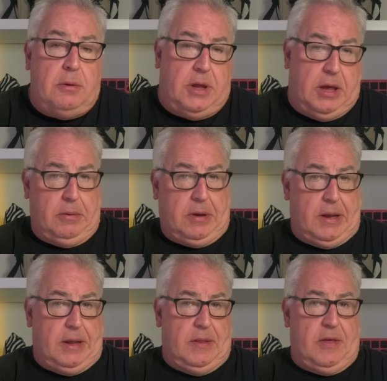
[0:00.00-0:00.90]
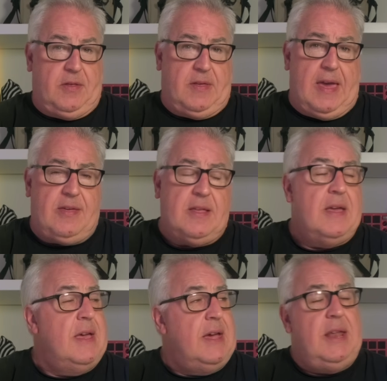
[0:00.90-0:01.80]
Hugin in this test,
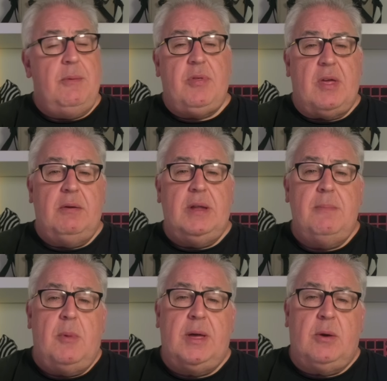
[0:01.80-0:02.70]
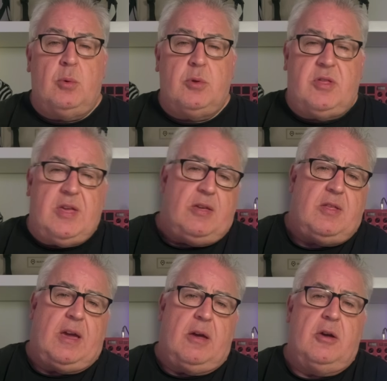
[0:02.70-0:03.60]
and it was only my
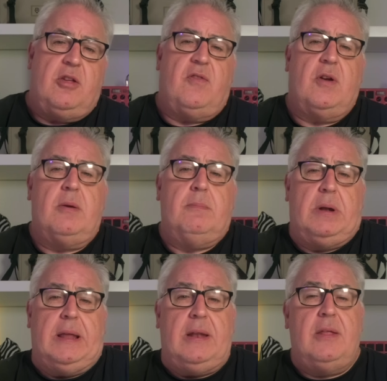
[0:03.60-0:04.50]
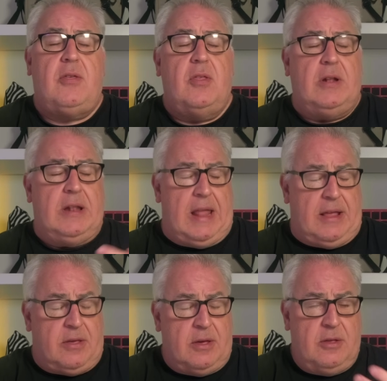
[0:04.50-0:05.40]
autistic urge for completeness that
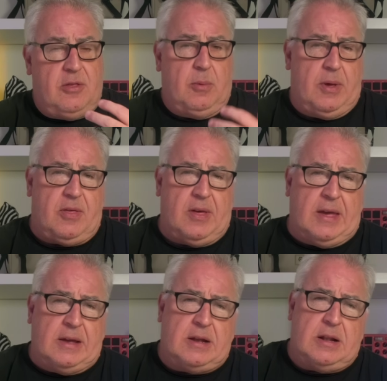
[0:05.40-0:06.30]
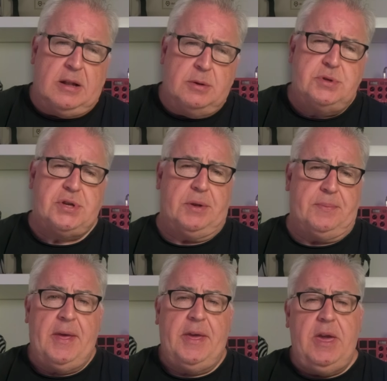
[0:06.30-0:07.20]
led to its inclusion.
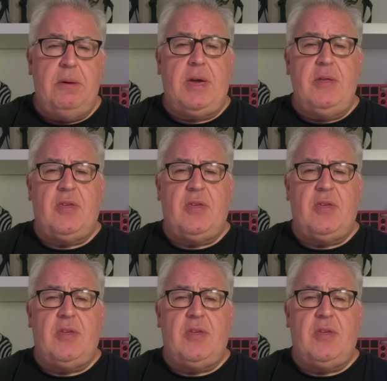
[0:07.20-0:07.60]
Hugin's